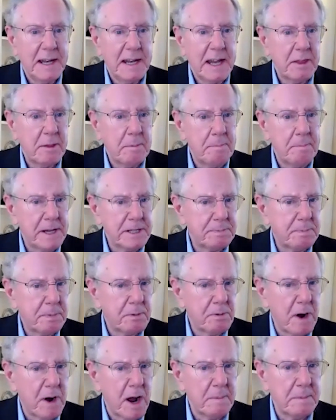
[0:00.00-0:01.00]
Now, the best
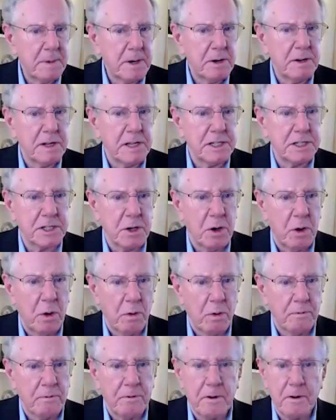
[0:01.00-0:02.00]
barometer is
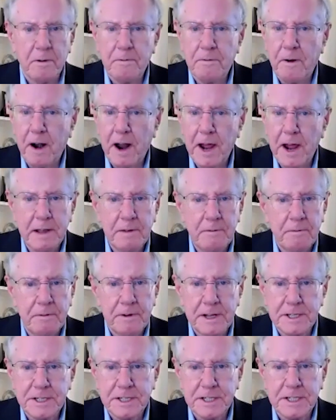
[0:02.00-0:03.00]
gold. For a variety of
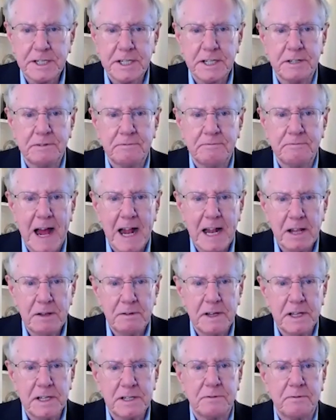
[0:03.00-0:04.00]
reasons, its
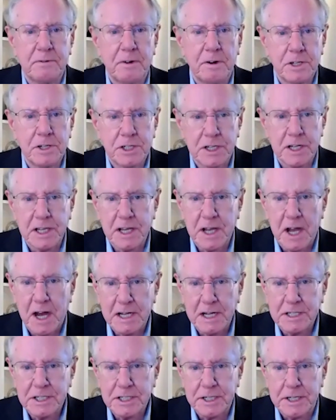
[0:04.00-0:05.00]
value is virtually
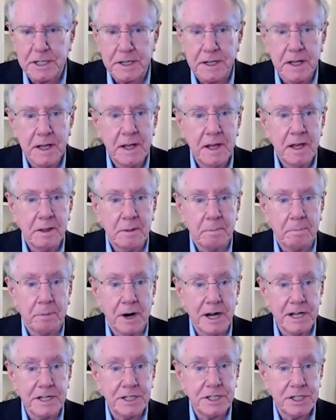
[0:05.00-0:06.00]
constant. The
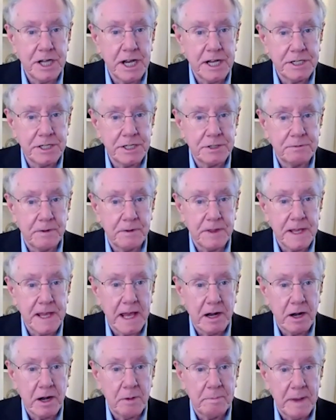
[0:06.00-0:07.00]
price changes for the
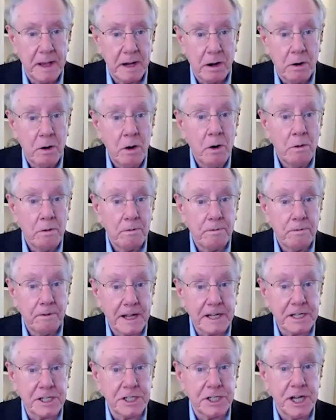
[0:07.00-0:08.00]
yellow metal
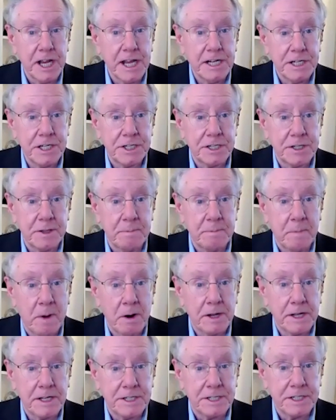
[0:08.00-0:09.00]
reflect changes in the
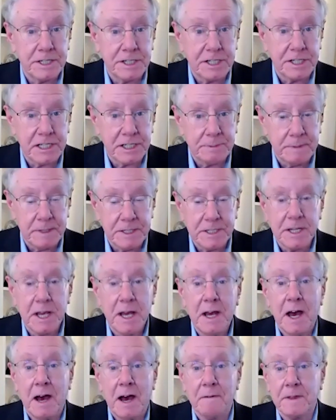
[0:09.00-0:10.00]
market's assessments
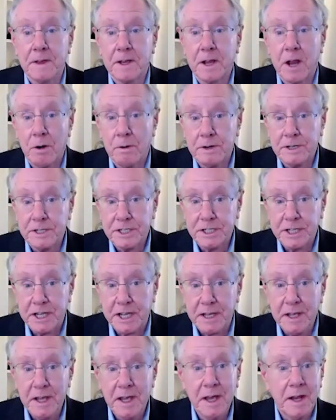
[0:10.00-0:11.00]
of the
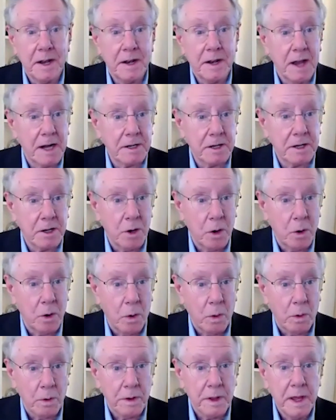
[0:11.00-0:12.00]
currency, not
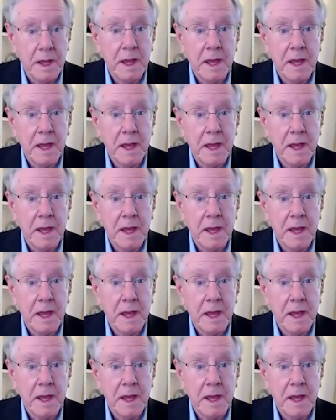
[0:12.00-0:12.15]
gold.